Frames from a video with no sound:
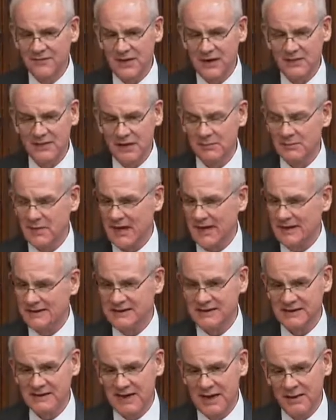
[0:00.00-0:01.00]
very
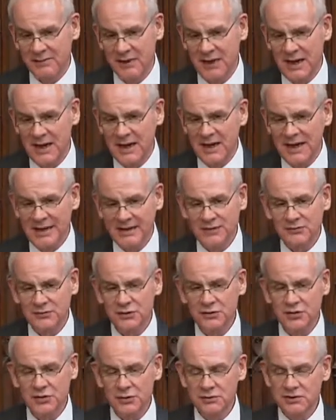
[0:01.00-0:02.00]
bad step. It
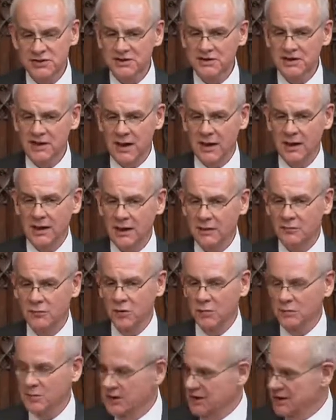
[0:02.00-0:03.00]
reduces our
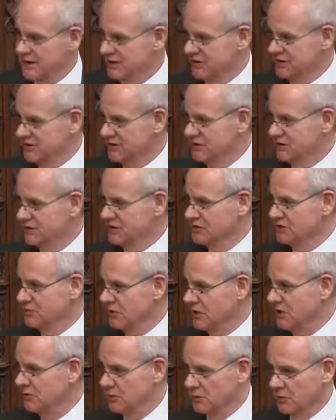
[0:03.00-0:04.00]
obligations as
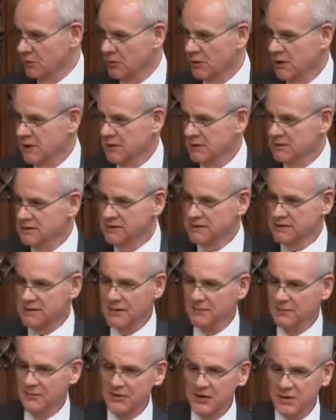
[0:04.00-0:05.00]
people to
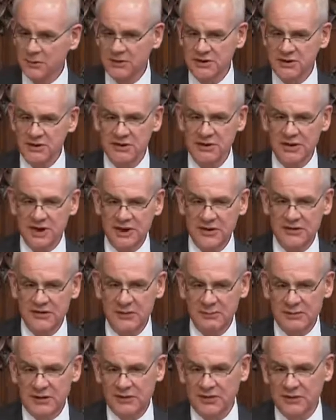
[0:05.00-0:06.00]
something which is going
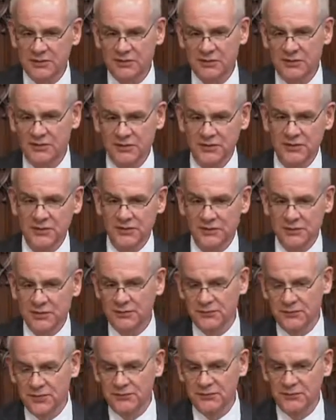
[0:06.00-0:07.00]
to be the
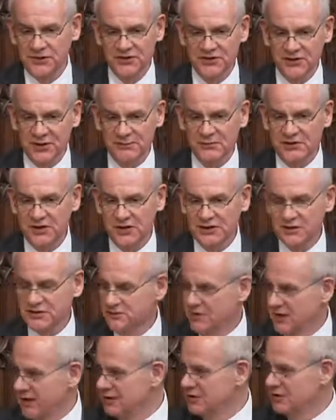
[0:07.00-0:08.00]
subject
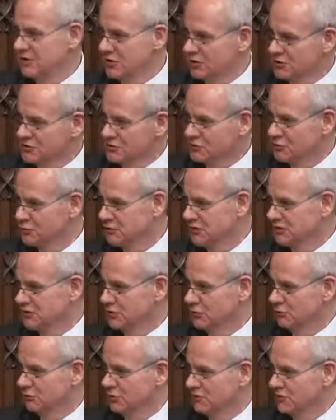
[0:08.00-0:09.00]
of endless
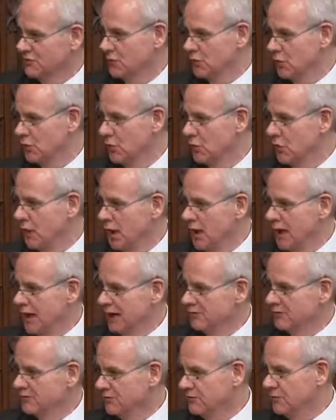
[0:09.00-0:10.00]
judicial review
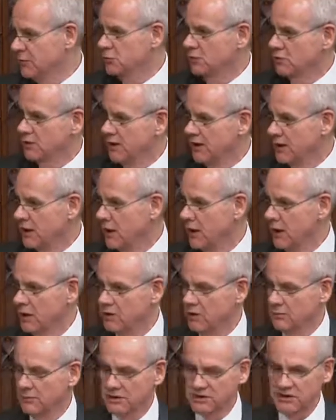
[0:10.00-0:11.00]
and footling
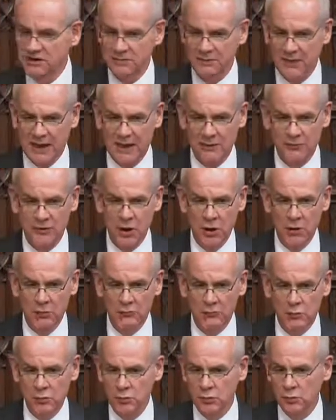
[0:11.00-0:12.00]
arguments about
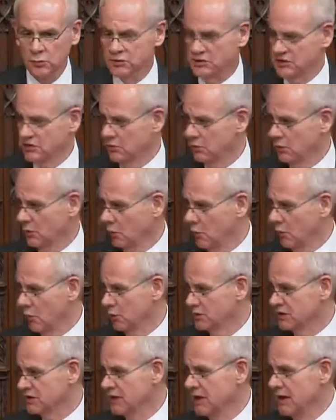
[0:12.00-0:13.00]
rules and
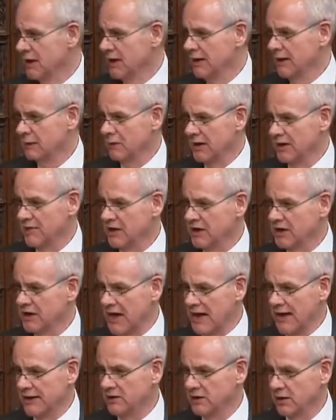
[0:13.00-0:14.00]
laws and whether
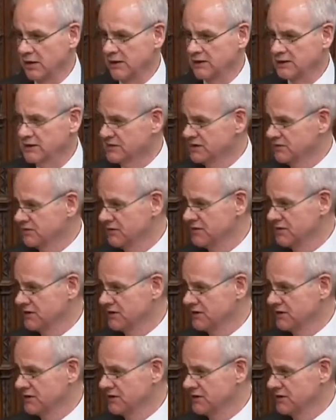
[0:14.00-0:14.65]
ganglions are the